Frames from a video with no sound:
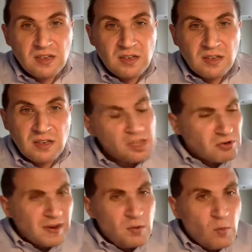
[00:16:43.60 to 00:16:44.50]
It's a
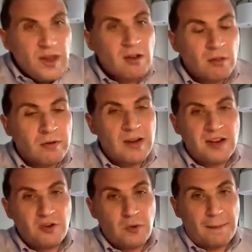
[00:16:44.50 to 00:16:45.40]
great way to learn how
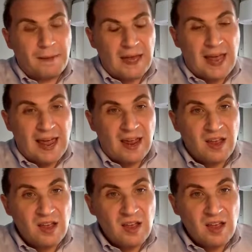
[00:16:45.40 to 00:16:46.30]
to do APA,
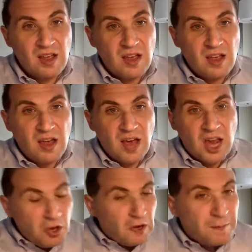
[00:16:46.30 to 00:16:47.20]
and
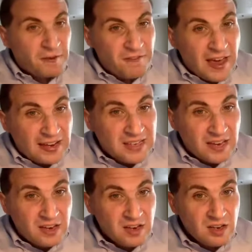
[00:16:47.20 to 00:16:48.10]
you can perfect it.
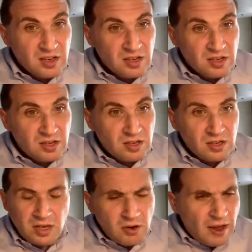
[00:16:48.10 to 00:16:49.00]

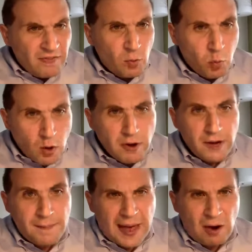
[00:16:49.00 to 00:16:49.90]
You don't have to worry
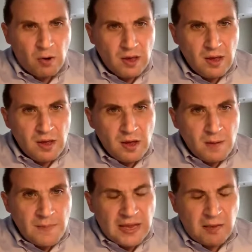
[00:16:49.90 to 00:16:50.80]
about
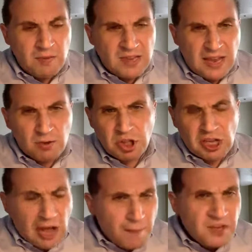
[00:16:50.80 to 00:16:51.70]
making mistakes with the
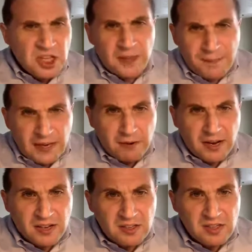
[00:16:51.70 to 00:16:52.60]
commas and the
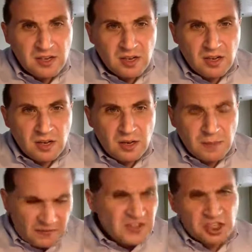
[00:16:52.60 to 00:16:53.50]
periods, but
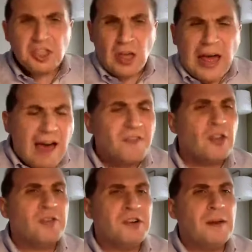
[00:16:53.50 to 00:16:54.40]
eventually you'll have to
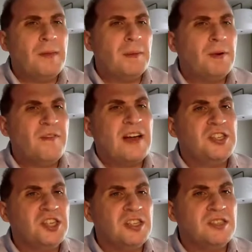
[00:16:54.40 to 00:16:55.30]
learn how to be a
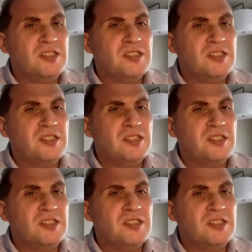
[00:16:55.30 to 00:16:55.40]
perfectionist.